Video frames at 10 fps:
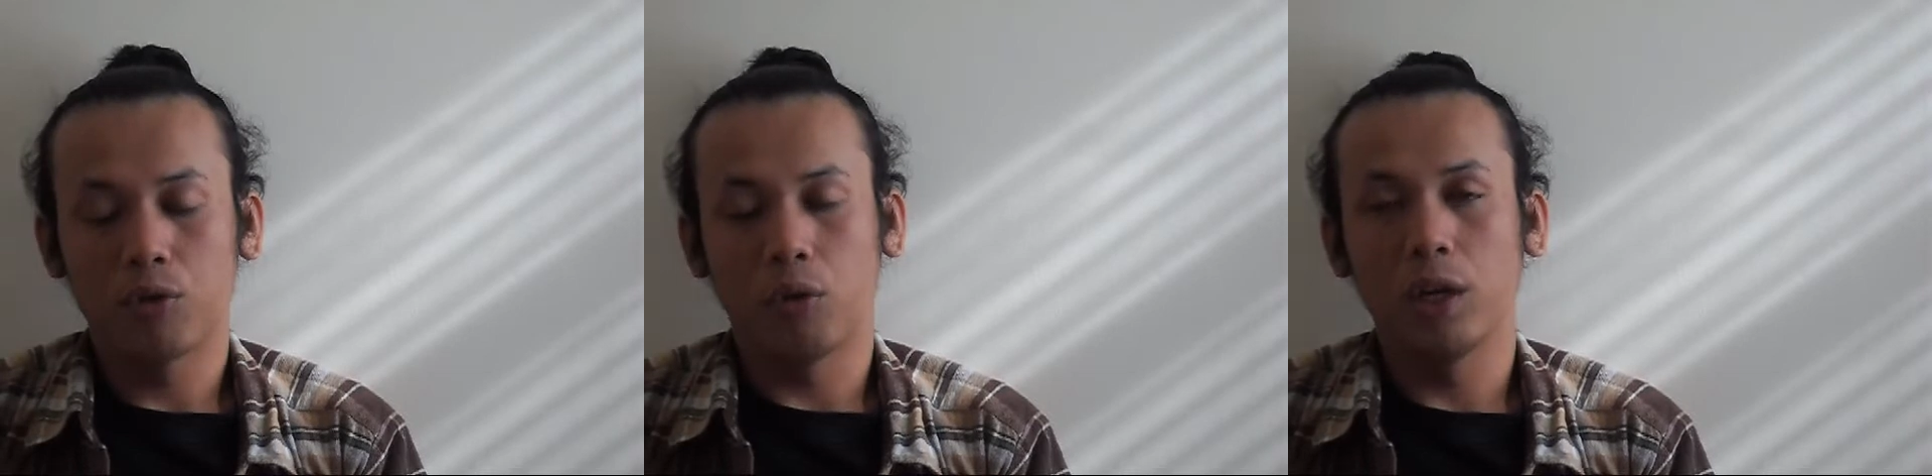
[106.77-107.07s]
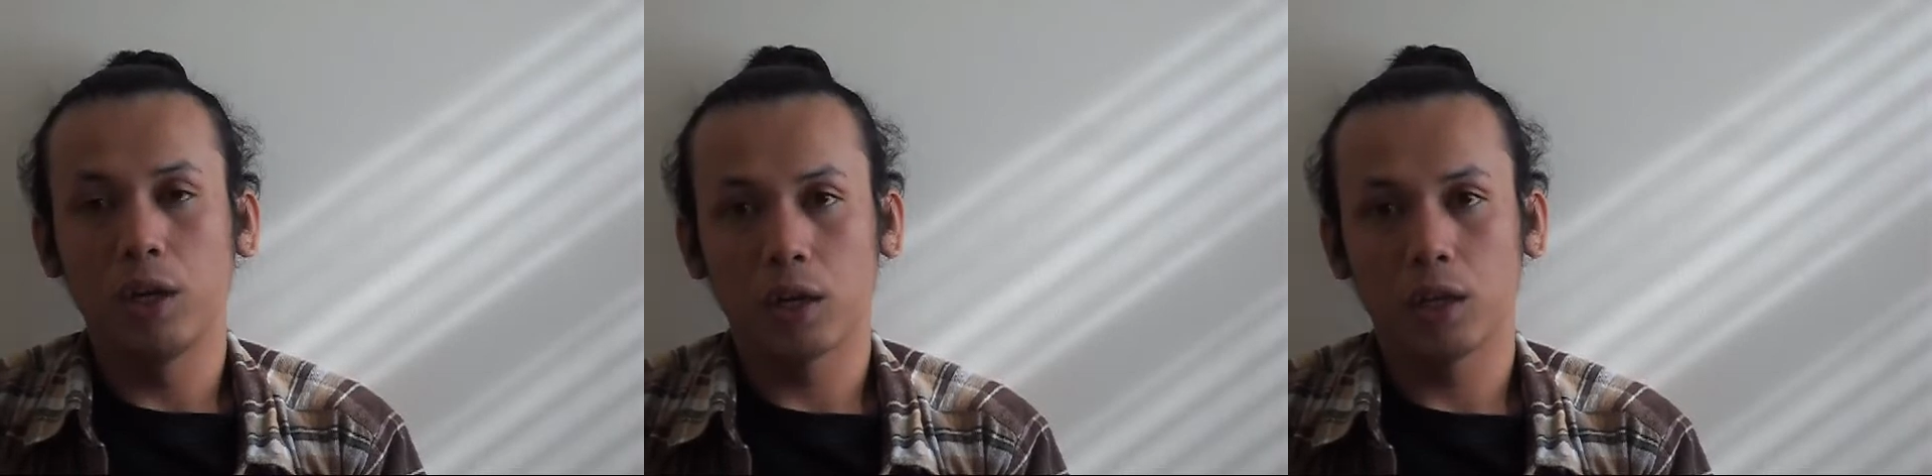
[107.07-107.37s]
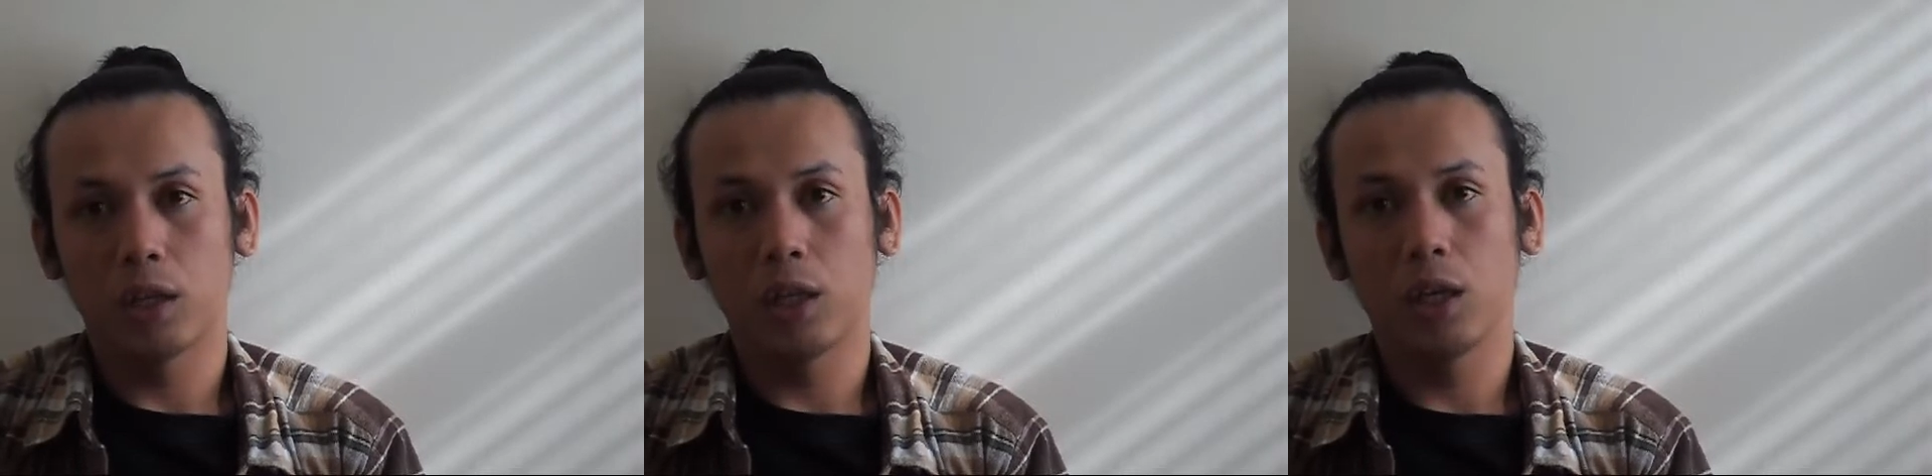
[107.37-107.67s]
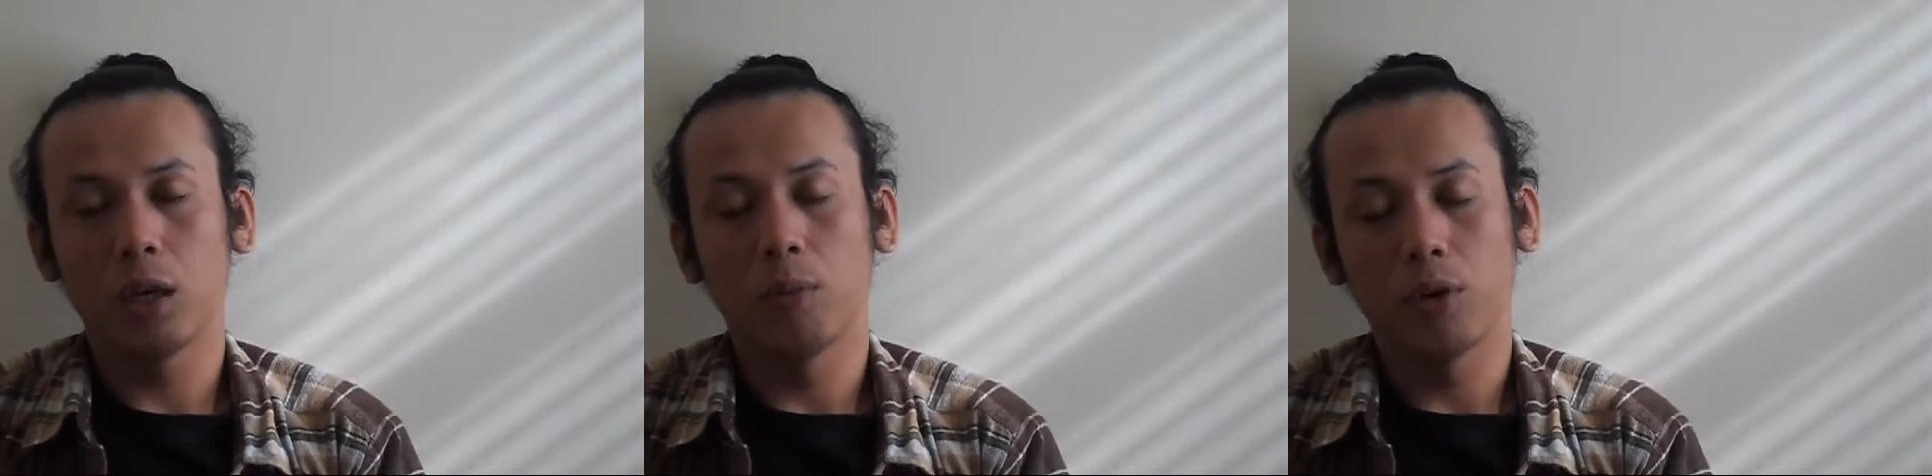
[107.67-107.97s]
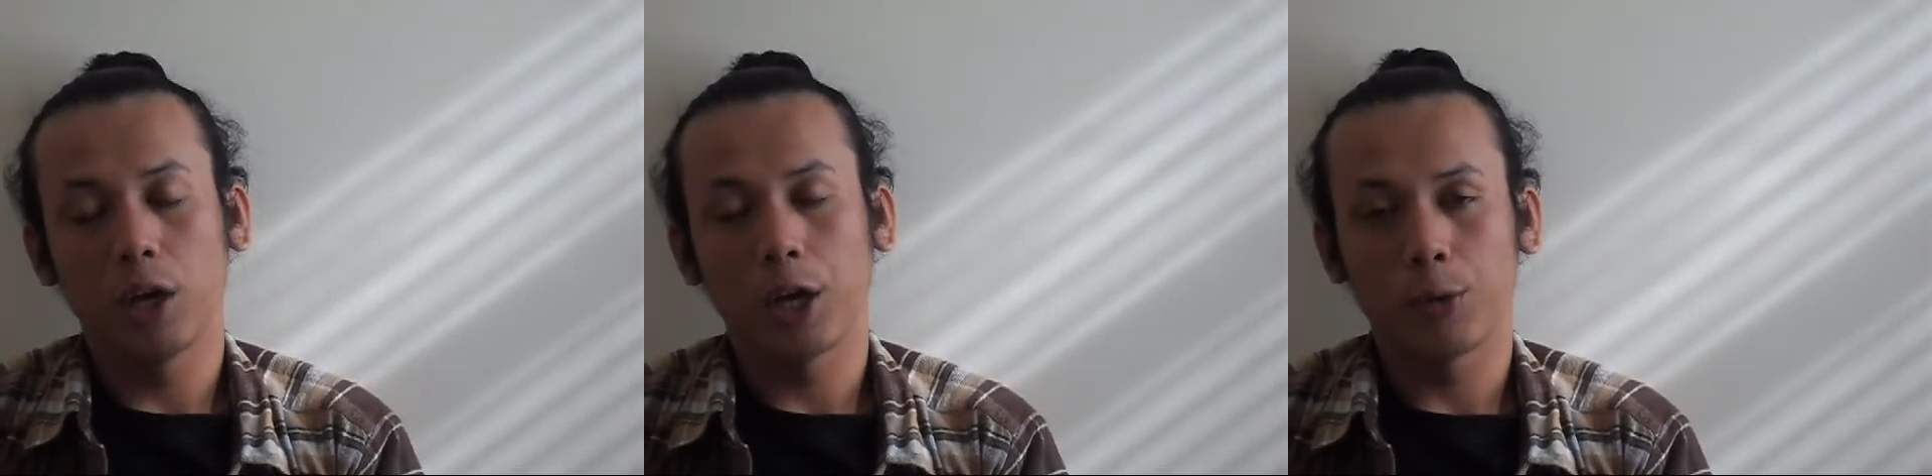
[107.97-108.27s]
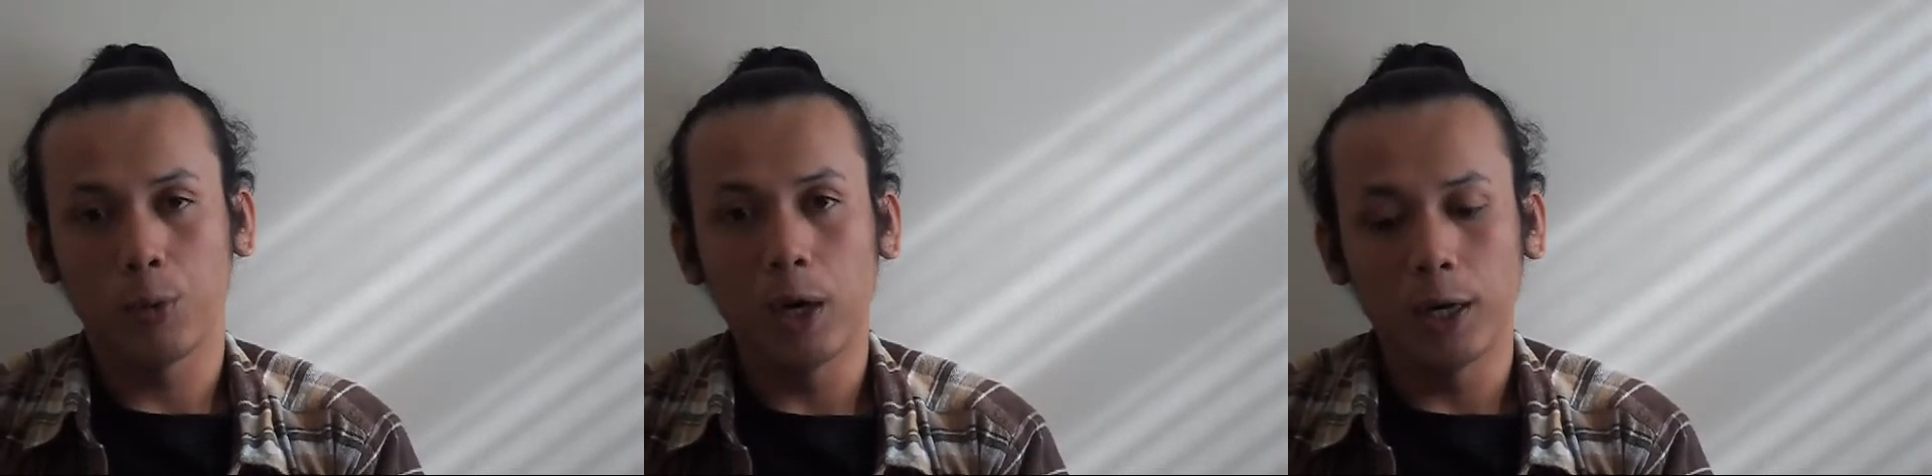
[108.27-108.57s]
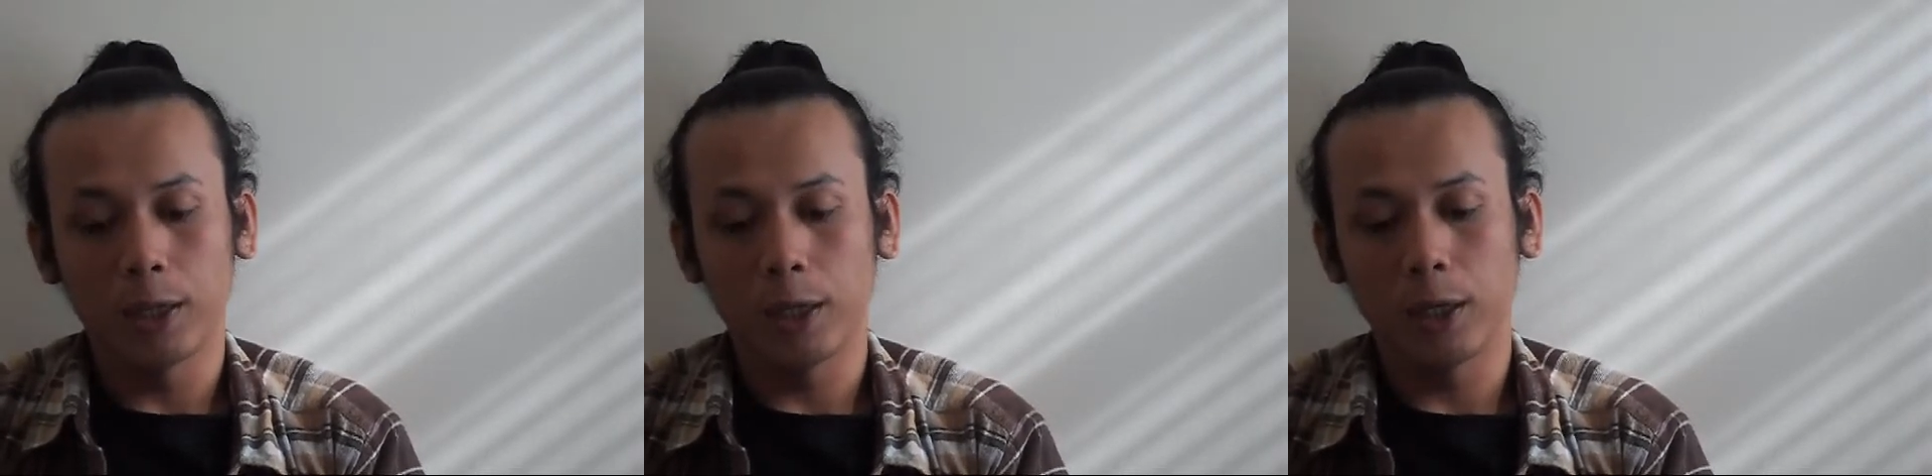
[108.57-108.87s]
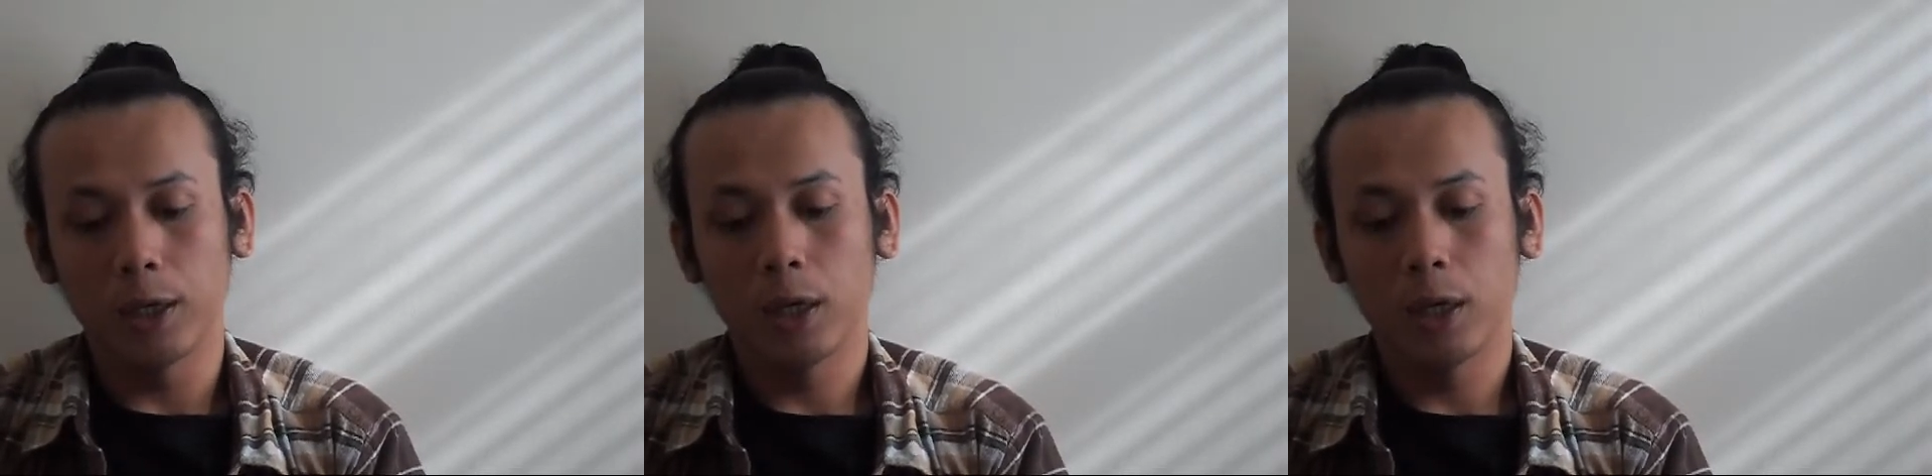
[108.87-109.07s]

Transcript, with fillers: solidarity, about equality,